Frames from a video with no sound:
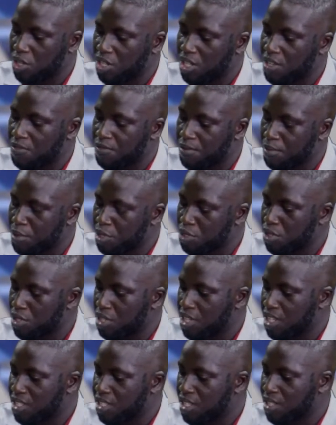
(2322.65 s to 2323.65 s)
or the
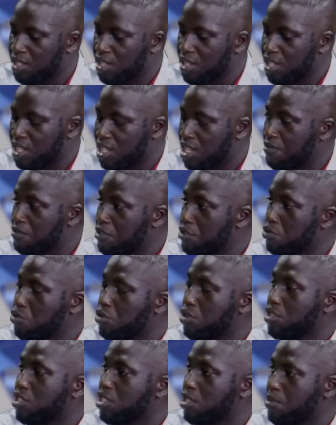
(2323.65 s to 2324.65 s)
information given
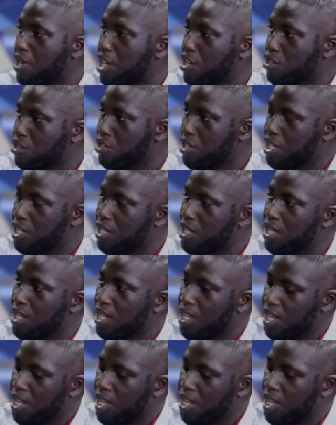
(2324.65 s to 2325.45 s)
do not seem accurate,